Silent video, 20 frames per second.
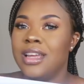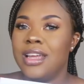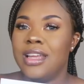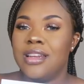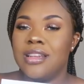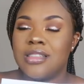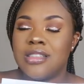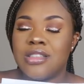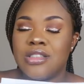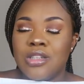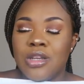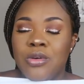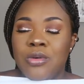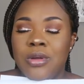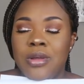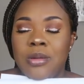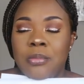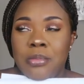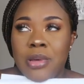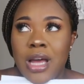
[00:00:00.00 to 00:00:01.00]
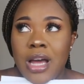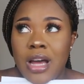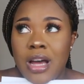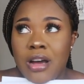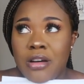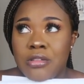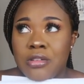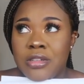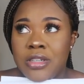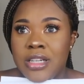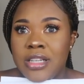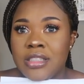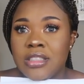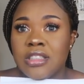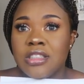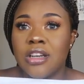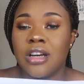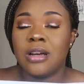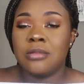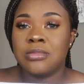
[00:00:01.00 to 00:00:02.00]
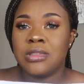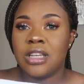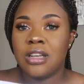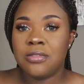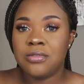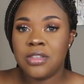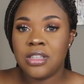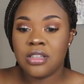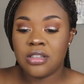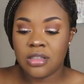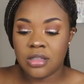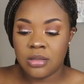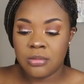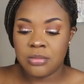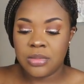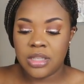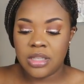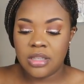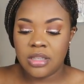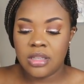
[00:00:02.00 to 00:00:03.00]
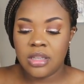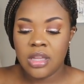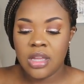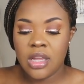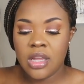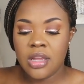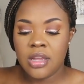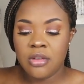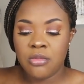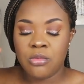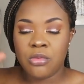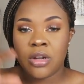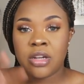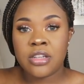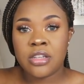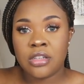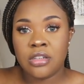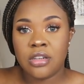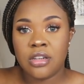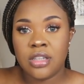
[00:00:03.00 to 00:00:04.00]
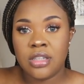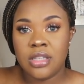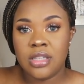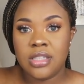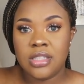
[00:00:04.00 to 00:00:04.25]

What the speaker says: it is so empowering. So I'm definitely gonna be working on